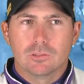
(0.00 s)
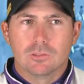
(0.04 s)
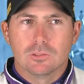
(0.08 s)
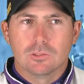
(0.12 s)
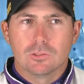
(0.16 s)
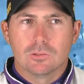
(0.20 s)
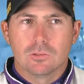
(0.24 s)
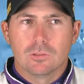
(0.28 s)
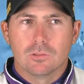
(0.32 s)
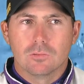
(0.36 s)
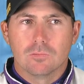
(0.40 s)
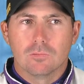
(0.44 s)
to
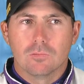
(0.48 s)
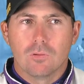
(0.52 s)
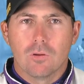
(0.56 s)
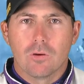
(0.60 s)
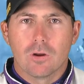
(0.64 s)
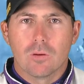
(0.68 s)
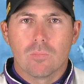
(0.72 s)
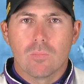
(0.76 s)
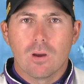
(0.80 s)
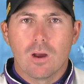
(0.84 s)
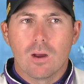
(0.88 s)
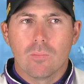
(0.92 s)
sort of line
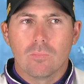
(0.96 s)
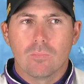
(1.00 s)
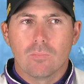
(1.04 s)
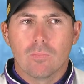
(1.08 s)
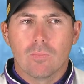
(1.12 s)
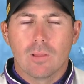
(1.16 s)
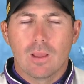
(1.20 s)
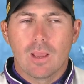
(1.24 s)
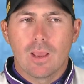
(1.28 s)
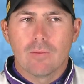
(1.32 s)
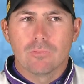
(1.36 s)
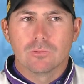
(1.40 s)
them up.
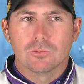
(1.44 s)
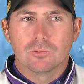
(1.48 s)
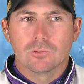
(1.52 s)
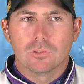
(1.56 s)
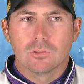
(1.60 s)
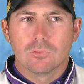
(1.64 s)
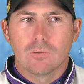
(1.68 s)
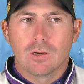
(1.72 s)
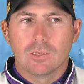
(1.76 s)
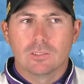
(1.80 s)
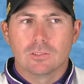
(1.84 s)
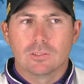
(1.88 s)
They haven't sort
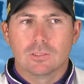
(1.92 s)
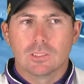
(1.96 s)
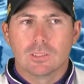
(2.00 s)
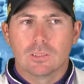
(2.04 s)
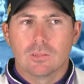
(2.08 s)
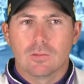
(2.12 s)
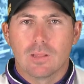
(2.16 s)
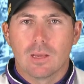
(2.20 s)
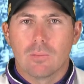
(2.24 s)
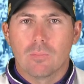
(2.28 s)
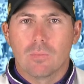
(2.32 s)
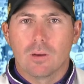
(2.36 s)
of raced
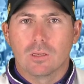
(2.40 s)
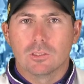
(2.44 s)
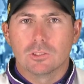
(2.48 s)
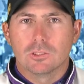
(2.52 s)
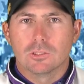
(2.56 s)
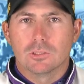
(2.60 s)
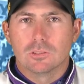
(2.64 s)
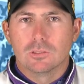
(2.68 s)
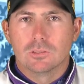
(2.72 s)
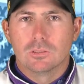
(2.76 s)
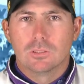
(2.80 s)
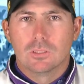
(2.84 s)
together that
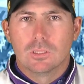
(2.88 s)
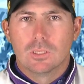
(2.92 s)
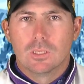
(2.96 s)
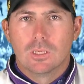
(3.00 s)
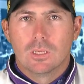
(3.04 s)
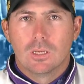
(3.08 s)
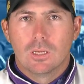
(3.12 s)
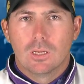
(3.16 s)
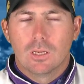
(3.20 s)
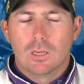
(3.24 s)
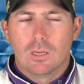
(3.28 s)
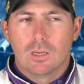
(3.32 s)
much, and
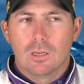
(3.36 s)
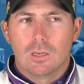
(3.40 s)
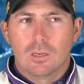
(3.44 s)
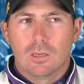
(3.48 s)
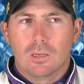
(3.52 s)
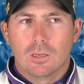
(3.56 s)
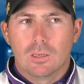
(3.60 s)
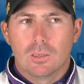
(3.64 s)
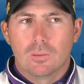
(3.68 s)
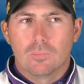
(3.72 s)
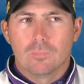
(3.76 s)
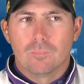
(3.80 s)

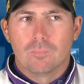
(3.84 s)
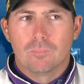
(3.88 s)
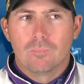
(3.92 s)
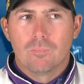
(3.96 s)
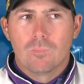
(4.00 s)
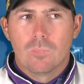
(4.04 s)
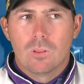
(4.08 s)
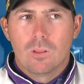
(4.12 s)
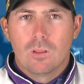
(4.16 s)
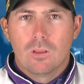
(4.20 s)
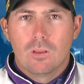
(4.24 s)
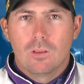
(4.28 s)

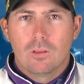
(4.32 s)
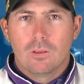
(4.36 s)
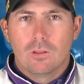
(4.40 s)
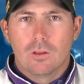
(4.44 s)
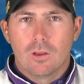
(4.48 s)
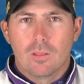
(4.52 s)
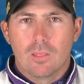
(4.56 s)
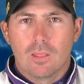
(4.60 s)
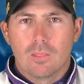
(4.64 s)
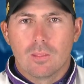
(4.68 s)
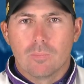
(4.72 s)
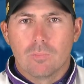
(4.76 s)

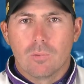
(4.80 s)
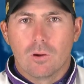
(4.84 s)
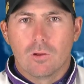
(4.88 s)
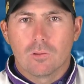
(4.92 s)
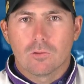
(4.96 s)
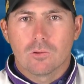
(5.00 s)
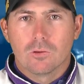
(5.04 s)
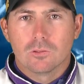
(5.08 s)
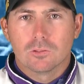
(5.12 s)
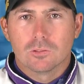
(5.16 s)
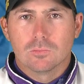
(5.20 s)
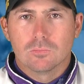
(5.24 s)
and they've
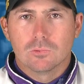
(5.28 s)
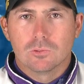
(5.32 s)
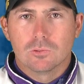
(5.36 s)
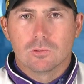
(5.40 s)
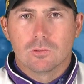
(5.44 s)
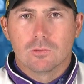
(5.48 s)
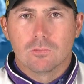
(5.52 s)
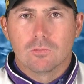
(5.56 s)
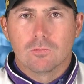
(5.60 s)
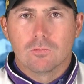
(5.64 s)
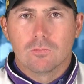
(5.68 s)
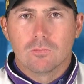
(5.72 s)
both got some sort
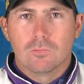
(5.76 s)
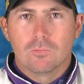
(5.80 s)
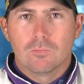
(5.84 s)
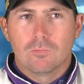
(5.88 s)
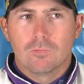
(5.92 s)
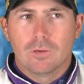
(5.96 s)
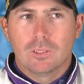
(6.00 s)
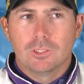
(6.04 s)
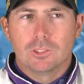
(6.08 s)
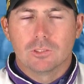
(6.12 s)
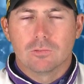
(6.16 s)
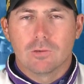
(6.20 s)
of
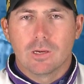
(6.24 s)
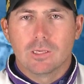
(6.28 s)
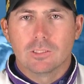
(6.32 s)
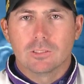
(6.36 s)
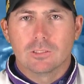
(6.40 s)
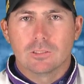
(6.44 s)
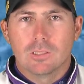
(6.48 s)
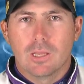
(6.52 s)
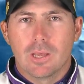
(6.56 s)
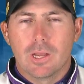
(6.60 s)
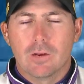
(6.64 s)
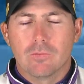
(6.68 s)
feature
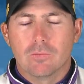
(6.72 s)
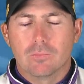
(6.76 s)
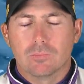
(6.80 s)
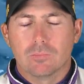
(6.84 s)
races ahead of them.